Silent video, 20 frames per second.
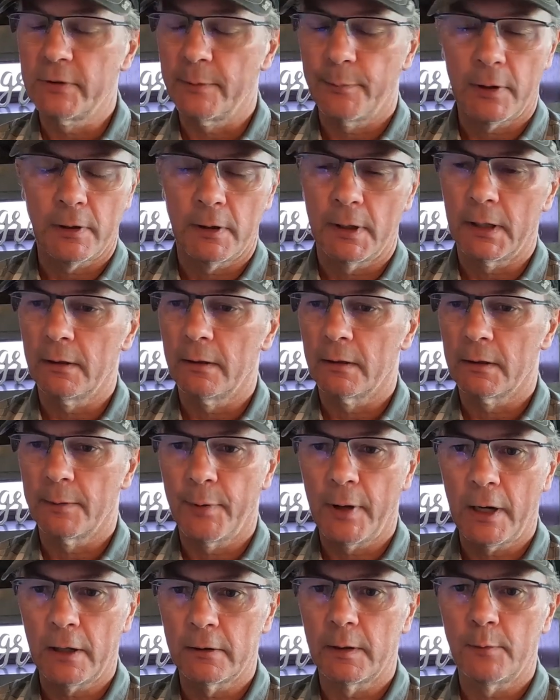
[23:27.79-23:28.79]
The
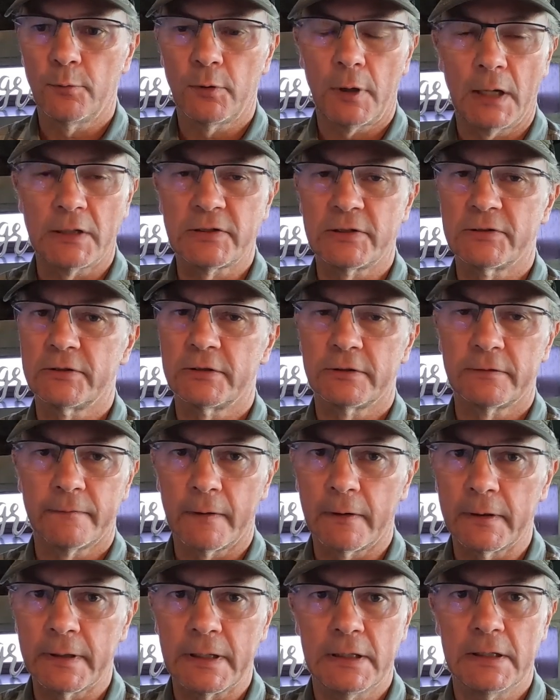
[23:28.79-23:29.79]
pairing process is
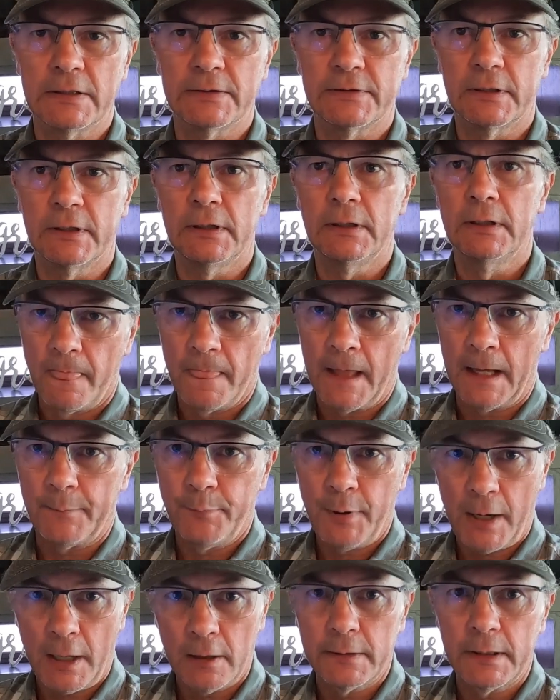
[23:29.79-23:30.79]
very easy.
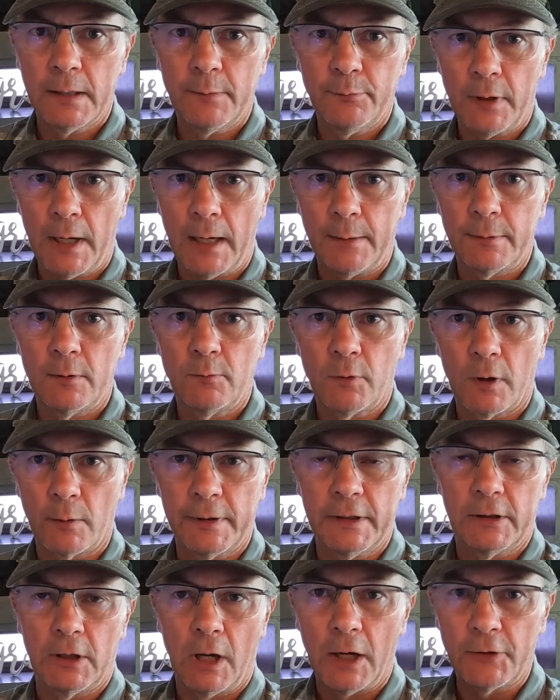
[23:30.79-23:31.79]
That pairing problem where
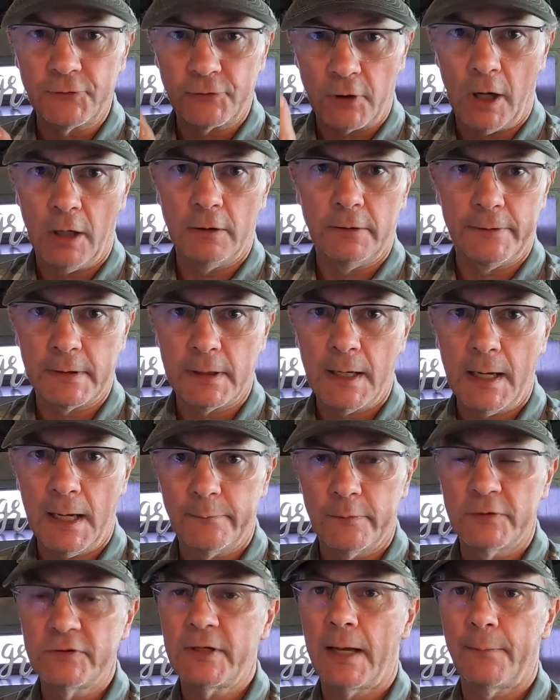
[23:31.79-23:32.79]
we lost all of the
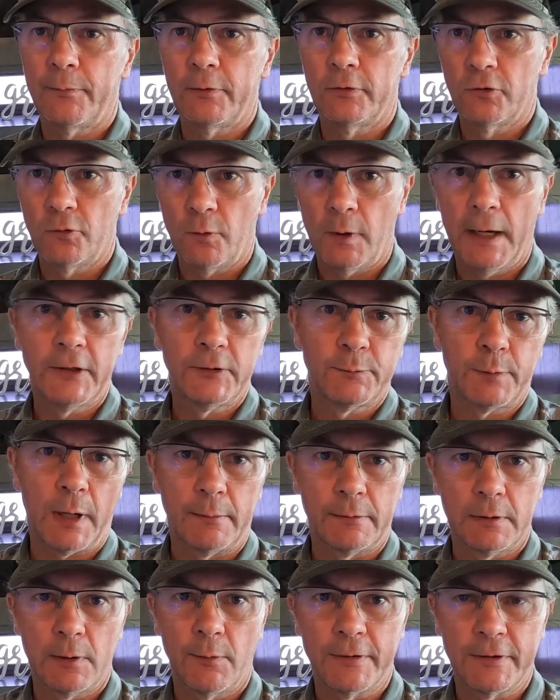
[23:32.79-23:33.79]
cameras happened twice,
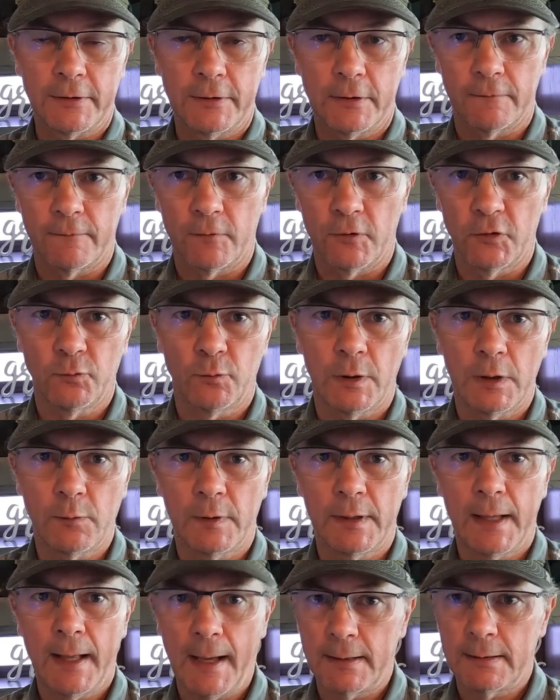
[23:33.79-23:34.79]
probably within the first week
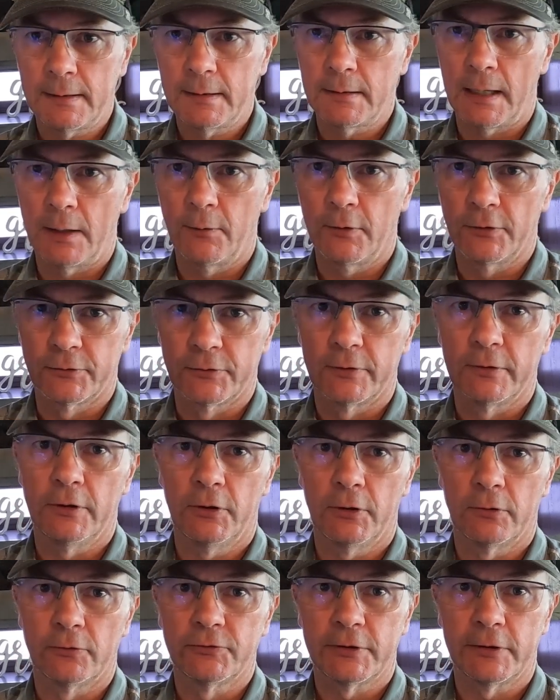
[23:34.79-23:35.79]
we had it. I was
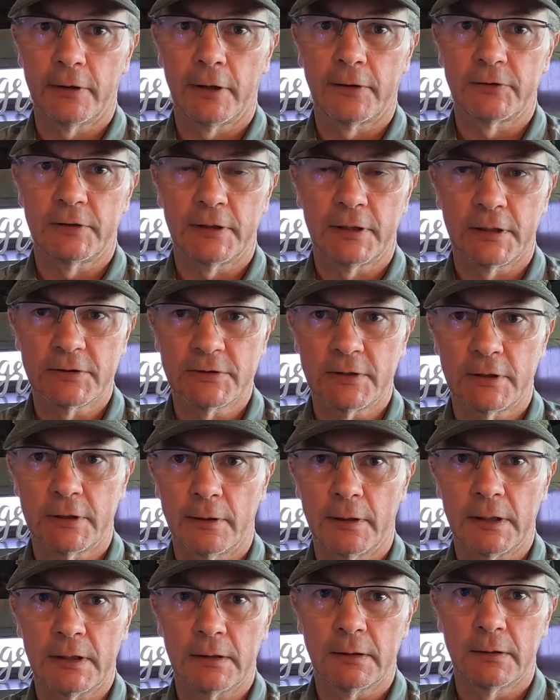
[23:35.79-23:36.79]
seriously
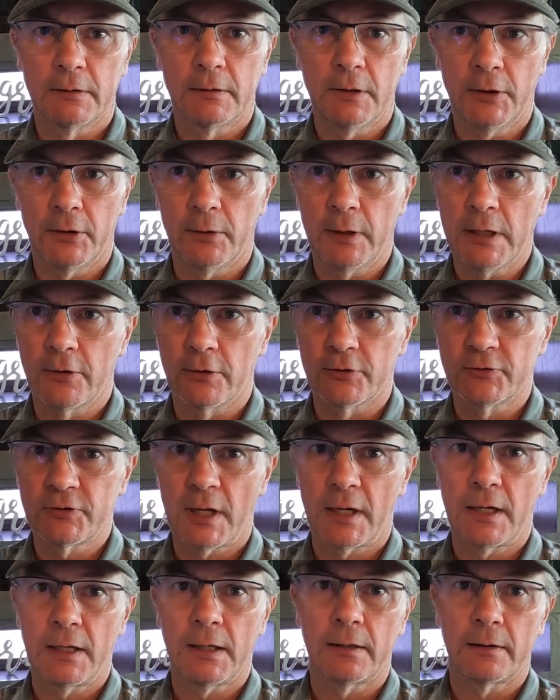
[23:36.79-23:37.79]
considering either
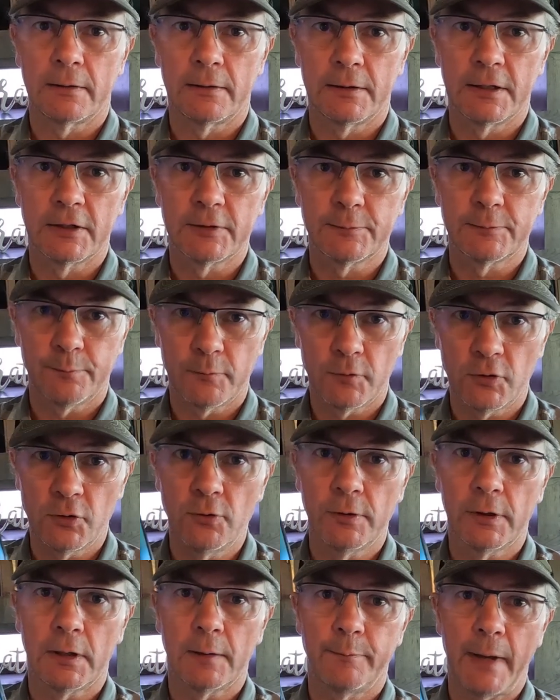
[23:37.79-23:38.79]
sending this
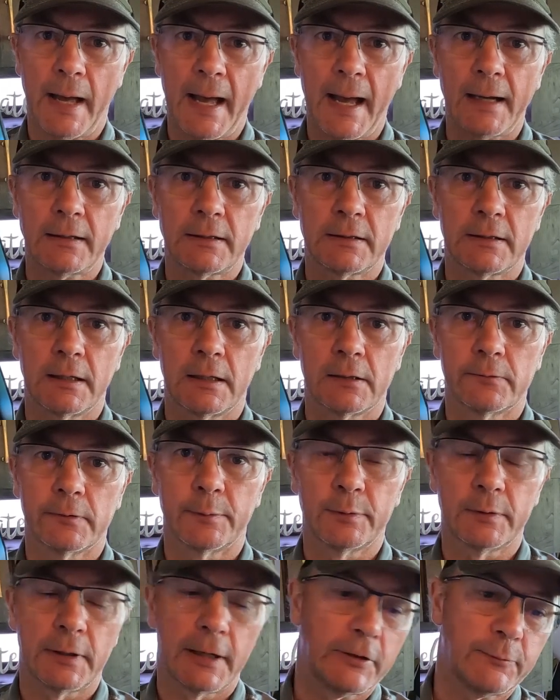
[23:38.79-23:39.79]
unit back to get a
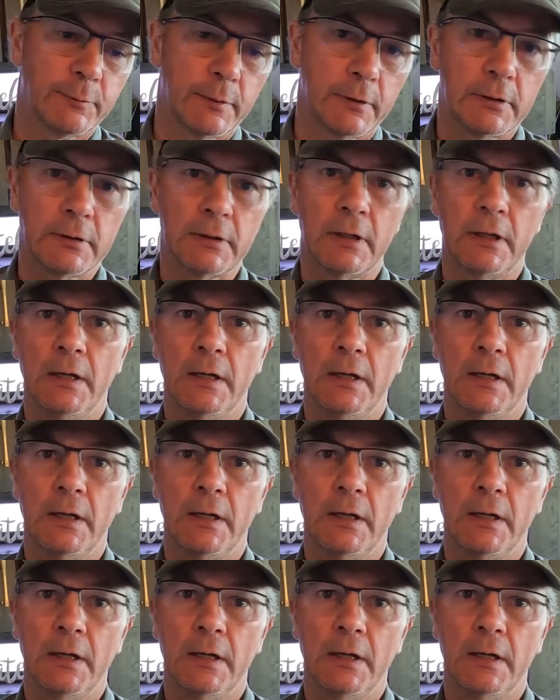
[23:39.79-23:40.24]
replacement.